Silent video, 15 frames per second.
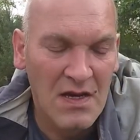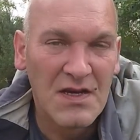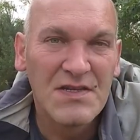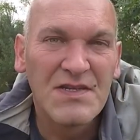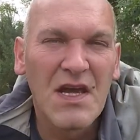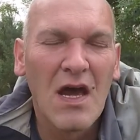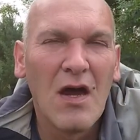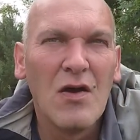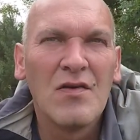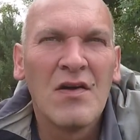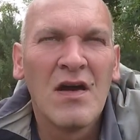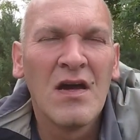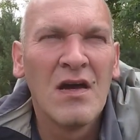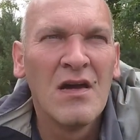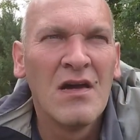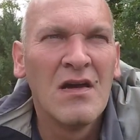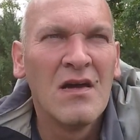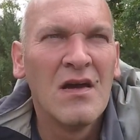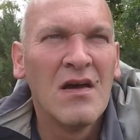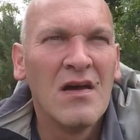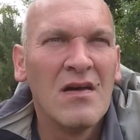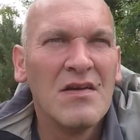So
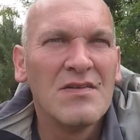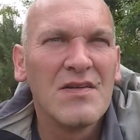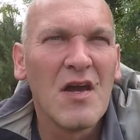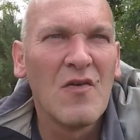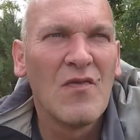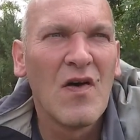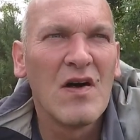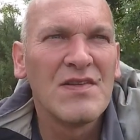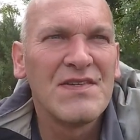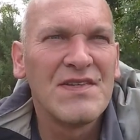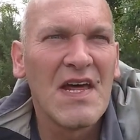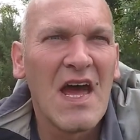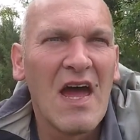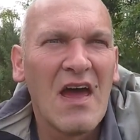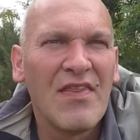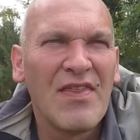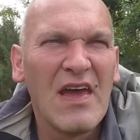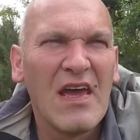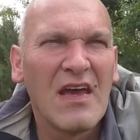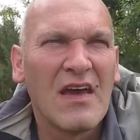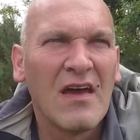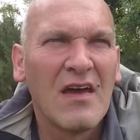far today I
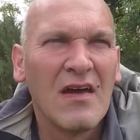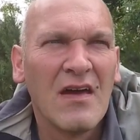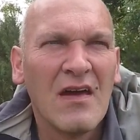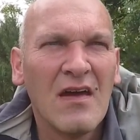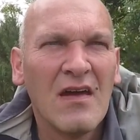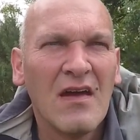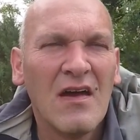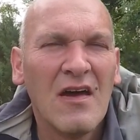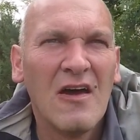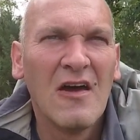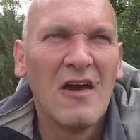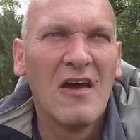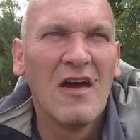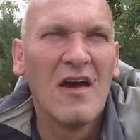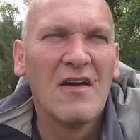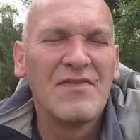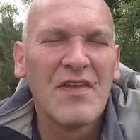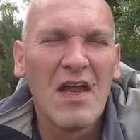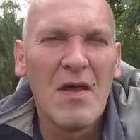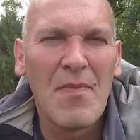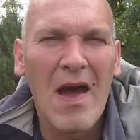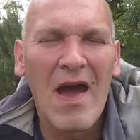think I've
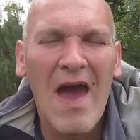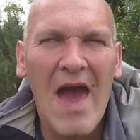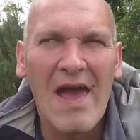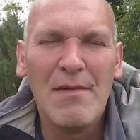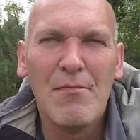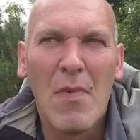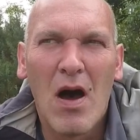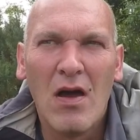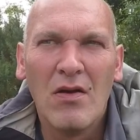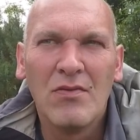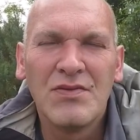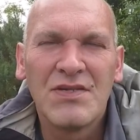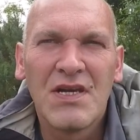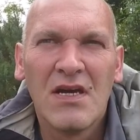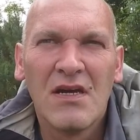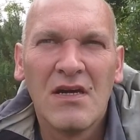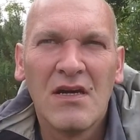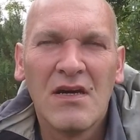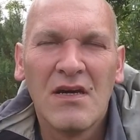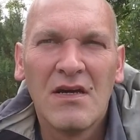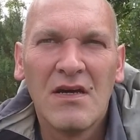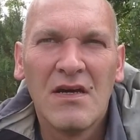done about 8 miles.
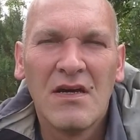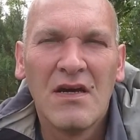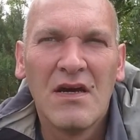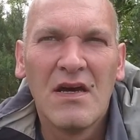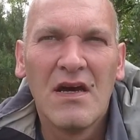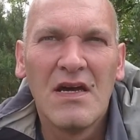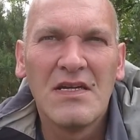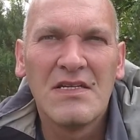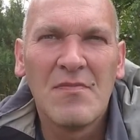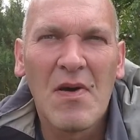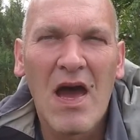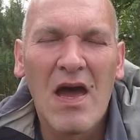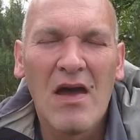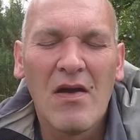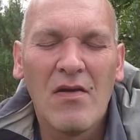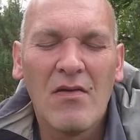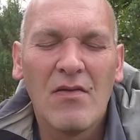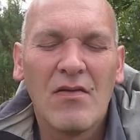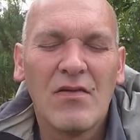There's about